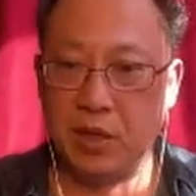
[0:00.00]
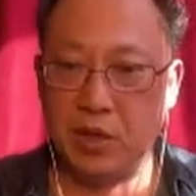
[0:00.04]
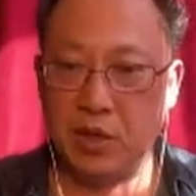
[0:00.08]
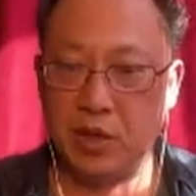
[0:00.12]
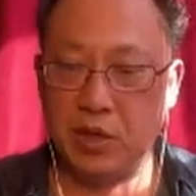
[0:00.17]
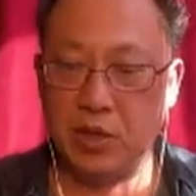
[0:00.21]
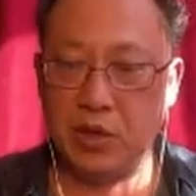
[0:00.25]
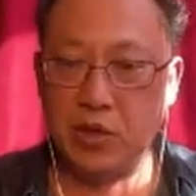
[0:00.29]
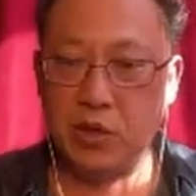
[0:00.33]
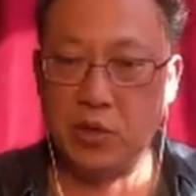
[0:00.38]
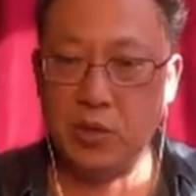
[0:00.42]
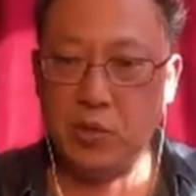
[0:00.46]

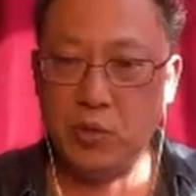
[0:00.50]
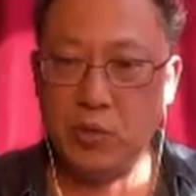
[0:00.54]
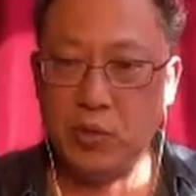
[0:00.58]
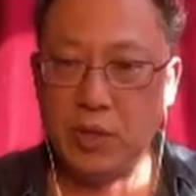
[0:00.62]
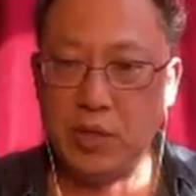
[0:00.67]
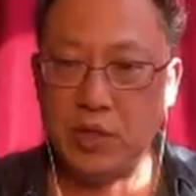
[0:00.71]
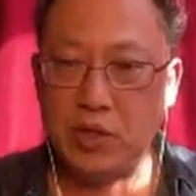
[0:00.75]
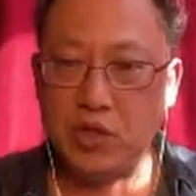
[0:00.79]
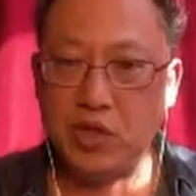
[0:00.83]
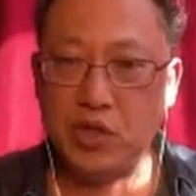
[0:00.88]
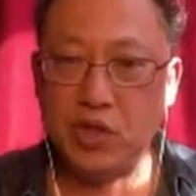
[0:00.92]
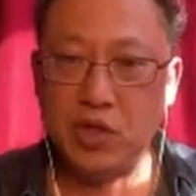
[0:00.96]
You
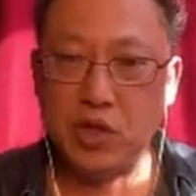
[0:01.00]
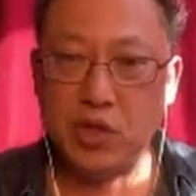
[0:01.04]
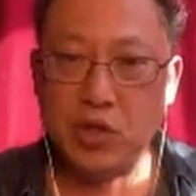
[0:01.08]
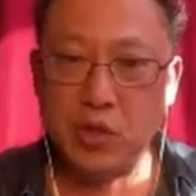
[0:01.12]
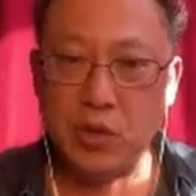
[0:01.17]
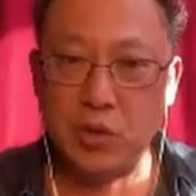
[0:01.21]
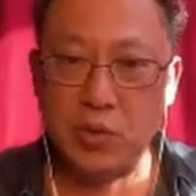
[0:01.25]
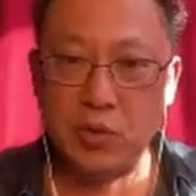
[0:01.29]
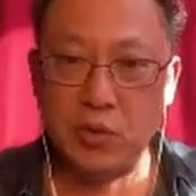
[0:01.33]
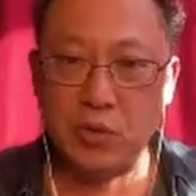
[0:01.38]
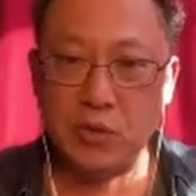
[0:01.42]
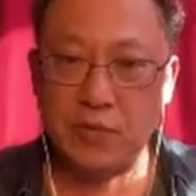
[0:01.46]
can
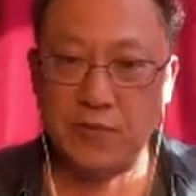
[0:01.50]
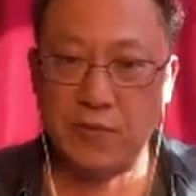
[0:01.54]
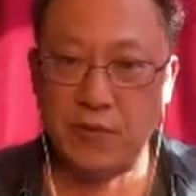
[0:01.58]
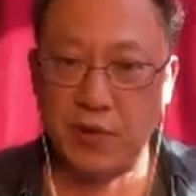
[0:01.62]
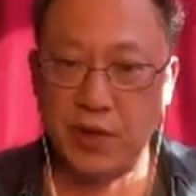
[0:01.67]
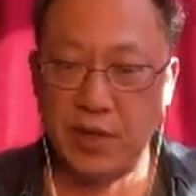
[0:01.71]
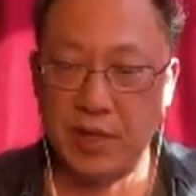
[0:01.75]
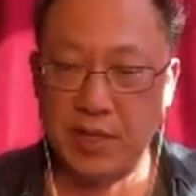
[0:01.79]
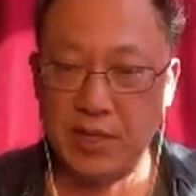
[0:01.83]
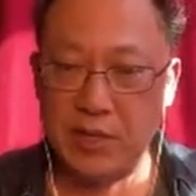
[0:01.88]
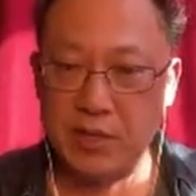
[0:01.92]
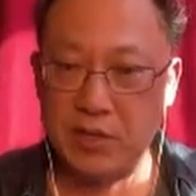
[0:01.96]
choose for
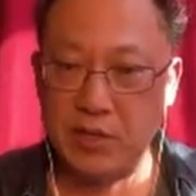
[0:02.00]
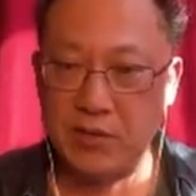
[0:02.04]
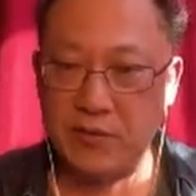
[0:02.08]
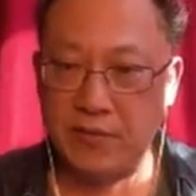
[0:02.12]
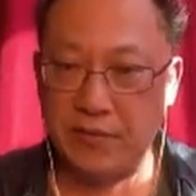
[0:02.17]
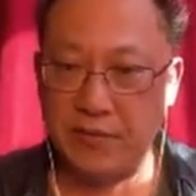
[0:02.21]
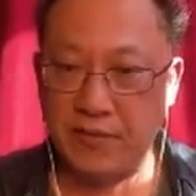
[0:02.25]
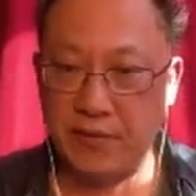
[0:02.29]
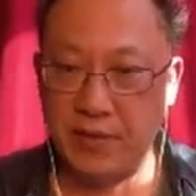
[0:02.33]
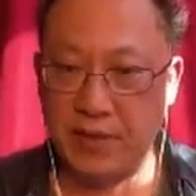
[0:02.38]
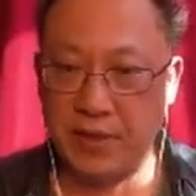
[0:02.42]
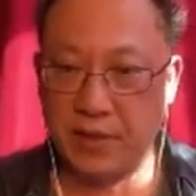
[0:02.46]
each
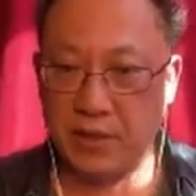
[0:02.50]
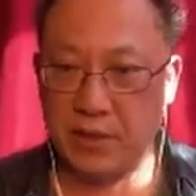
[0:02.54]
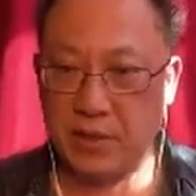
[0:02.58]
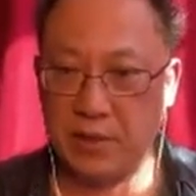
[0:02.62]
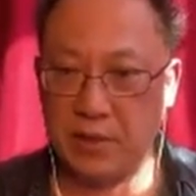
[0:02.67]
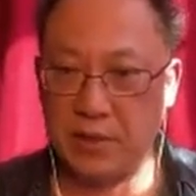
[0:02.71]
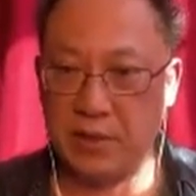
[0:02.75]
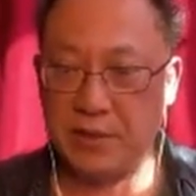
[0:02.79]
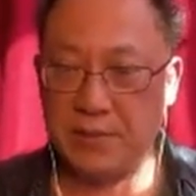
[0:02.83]
field